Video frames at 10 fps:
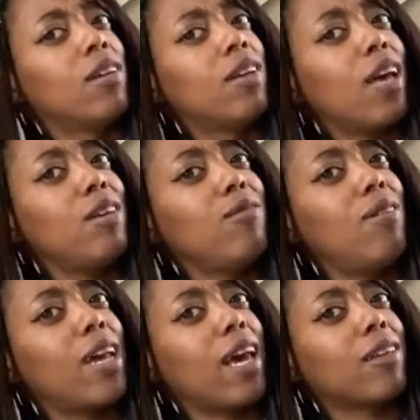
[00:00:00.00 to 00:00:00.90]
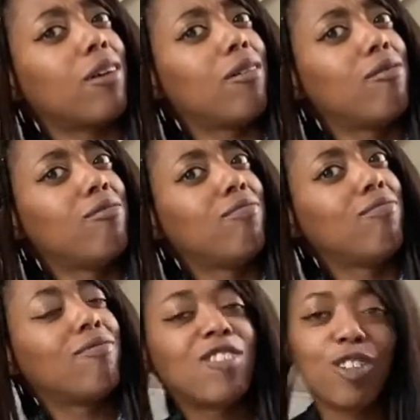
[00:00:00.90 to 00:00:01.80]
how you know that though?
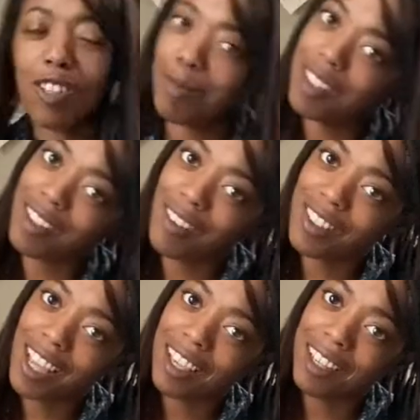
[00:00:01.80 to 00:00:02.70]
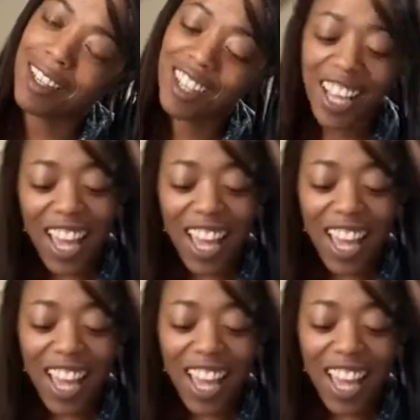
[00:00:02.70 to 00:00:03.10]
Trust me, because I was that kid.